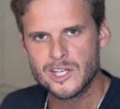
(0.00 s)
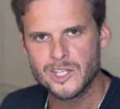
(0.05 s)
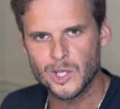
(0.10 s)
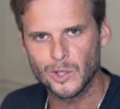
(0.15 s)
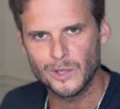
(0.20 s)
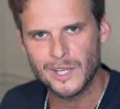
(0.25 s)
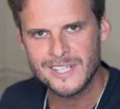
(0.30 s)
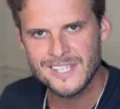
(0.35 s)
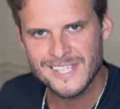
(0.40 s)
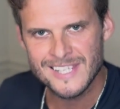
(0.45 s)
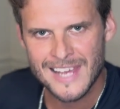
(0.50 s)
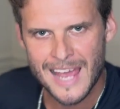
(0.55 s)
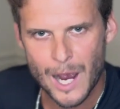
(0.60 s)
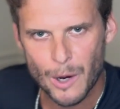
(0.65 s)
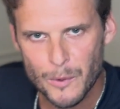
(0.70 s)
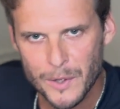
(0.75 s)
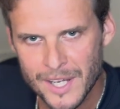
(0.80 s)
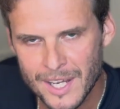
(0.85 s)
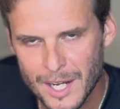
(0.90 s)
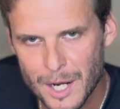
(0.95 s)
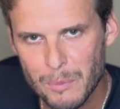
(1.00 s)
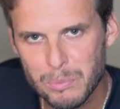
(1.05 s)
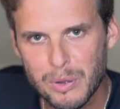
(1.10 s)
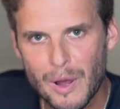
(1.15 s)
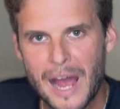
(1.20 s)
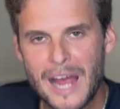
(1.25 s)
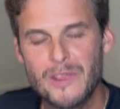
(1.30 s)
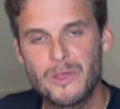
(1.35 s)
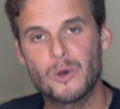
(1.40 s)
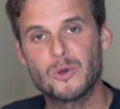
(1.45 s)
So let's see how we can
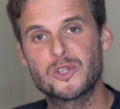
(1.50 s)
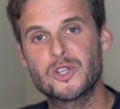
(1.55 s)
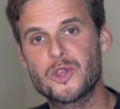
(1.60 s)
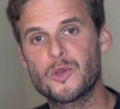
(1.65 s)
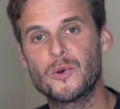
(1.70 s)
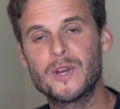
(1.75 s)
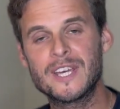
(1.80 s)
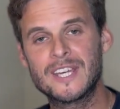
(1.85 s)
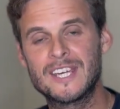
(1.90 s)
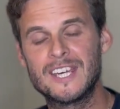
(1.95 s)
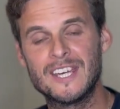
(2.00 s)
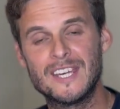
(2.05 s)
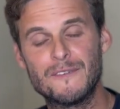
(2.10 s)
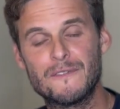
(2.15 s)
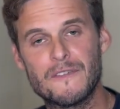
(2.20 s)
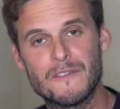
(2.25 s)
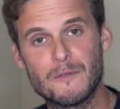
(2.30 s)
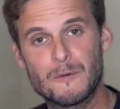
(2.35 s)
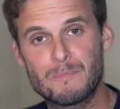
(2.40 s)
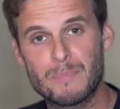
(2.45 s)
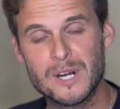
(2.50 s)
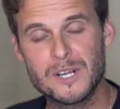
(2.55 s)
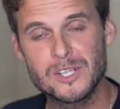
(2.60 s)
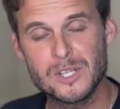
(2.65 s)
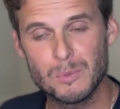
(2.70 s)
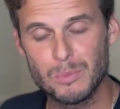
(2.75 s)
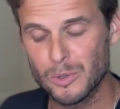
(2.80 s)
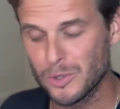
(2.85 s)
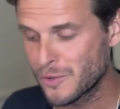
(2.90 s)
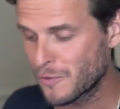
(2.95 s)
apply those 3 key
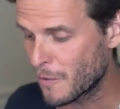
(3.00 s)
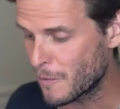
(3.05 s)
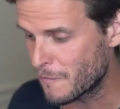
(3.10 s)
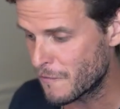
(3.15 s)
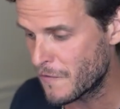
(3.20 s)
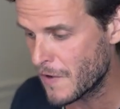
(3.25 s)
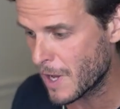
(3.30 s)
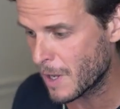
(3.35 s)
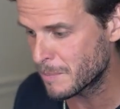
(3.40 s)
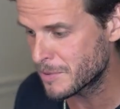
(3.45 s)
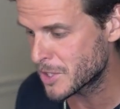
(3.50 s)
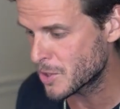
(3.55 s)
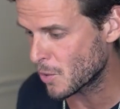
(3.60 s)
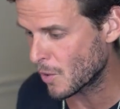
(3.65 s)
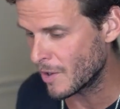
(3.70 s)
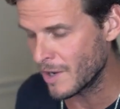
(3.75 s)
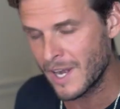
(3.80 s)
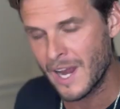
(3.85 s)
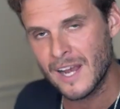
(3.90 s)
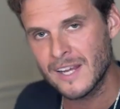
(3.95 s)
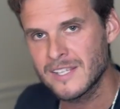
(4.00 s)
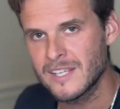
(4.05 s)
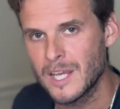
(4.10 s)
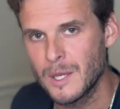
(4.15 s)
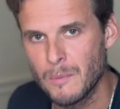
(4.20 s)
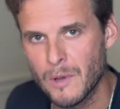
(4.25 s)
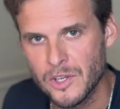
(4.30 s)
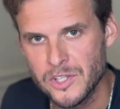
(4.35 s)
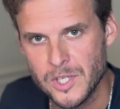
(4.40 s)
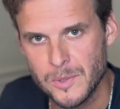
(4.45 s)
principles from Phelps to our next
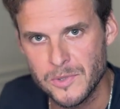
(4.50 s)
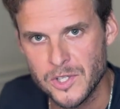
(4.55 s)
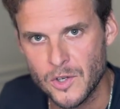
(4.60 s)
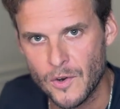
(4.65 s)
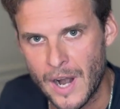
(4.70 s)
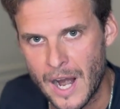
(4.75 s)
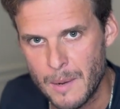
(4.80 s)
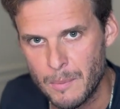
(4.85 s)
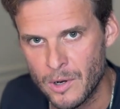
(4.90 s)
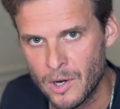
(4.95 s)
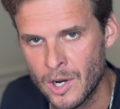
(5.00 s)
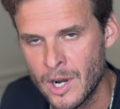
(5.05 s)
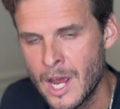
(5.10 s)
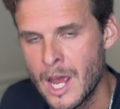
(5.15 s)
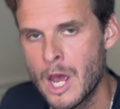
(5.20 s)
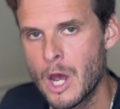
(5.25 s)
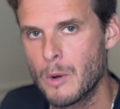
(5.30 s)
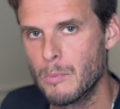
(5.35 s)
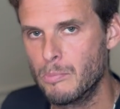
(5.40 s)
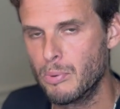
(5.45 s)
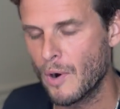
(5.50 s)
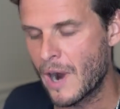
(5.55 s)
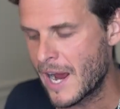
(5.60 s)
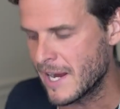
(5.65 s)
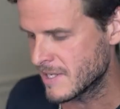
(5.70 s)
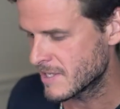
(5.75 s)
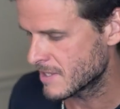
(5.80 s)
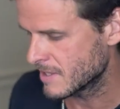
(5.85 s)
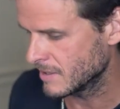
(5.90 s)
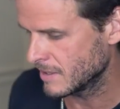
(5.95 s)
email subscriber,
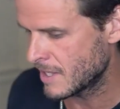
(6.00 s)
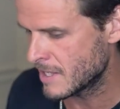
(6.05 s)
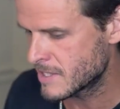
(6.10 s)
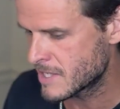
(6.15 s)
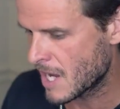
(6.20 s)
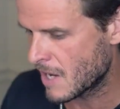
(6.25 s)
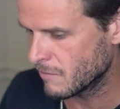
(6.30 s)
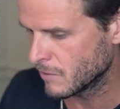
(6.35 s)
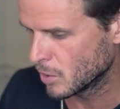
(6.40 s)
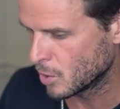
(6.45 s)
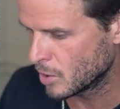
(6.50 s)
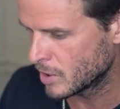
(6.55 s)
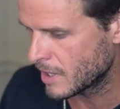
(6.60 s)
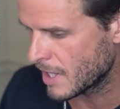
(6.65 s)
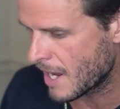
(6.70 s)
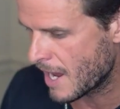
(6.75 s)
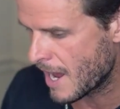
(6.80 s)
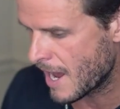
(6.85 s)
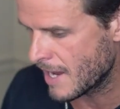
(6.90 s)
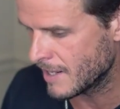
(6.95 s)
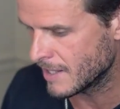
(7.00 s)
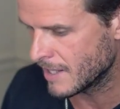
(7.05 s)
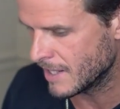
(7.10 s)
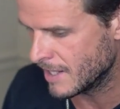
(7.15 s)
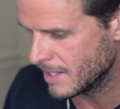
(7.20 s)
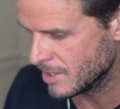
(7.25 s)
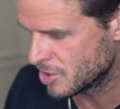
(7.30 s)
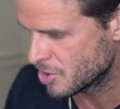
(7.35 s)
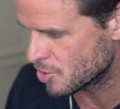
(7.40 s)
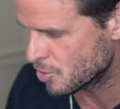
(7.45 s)
Bryce. Let's have a look at
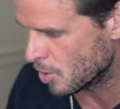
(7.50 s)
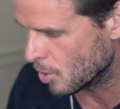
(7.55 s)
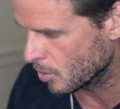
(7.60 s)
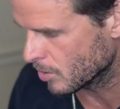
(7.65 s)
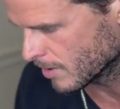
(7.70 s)
his stroke.